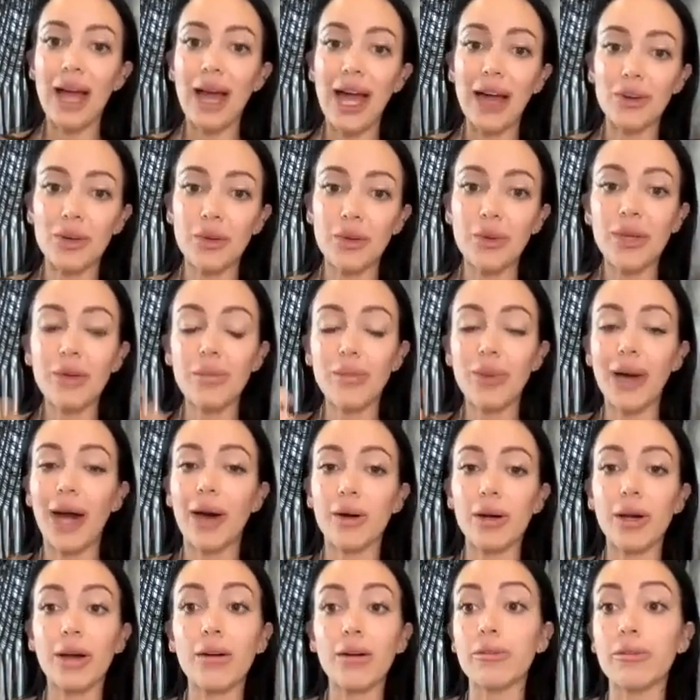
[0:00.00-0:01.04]
how do we
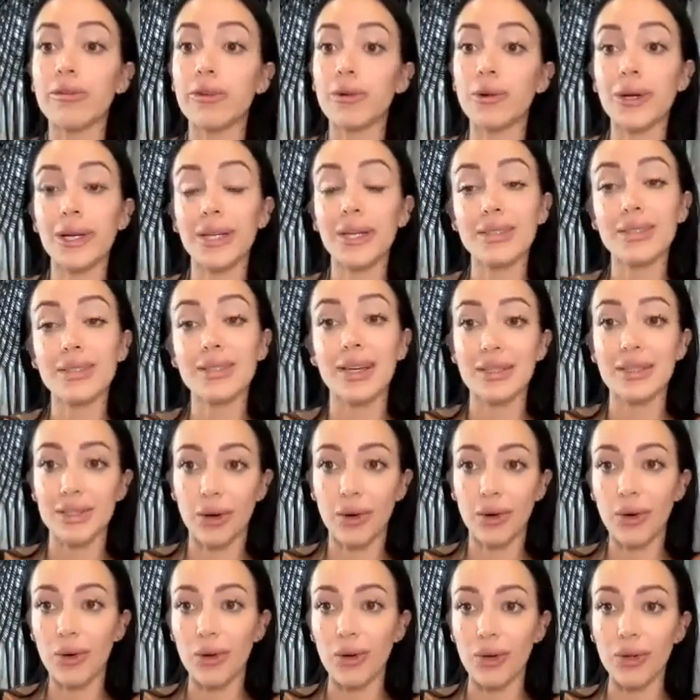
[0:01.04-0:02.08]
empower our voice as a
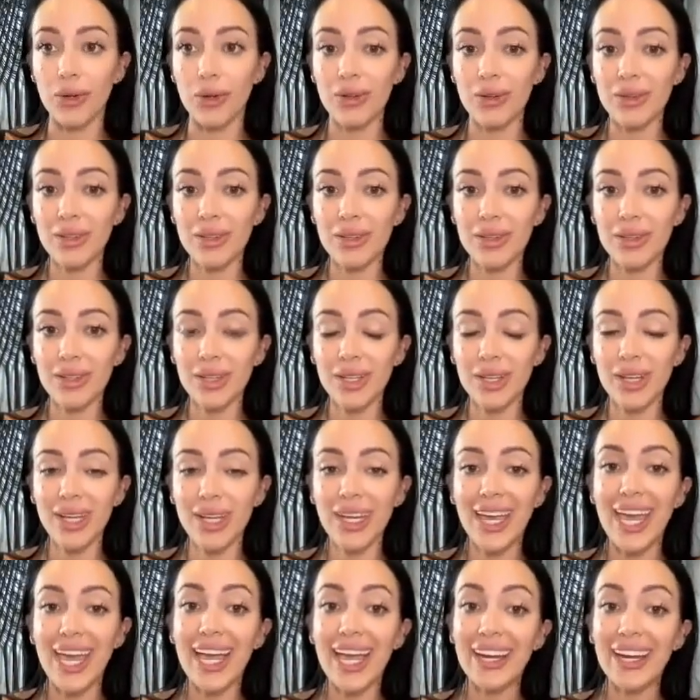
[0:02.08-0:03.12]
whole?
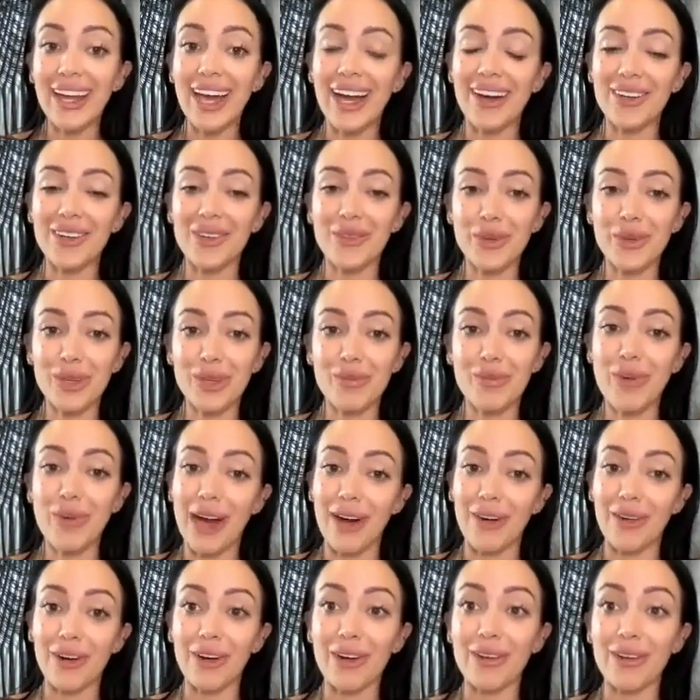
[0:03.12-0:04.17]
And how do we
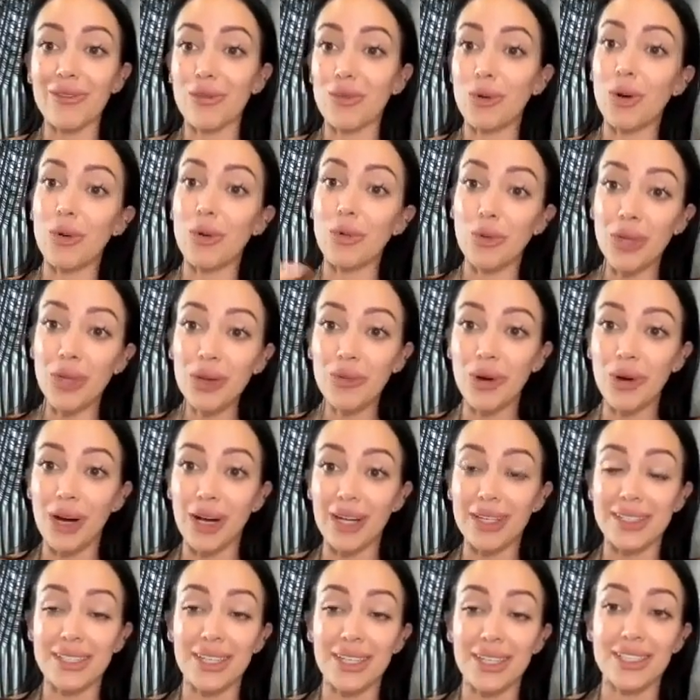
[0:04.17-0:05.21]
empower what we
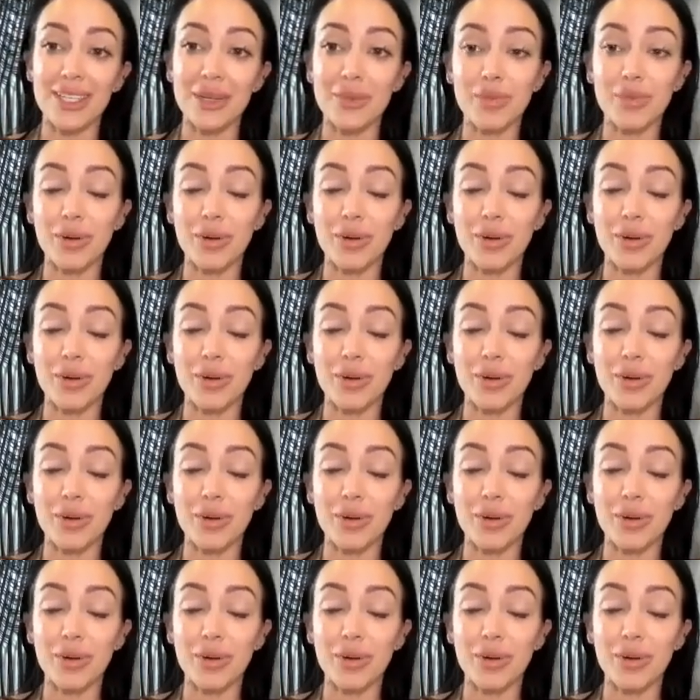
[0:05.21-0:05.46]
want as a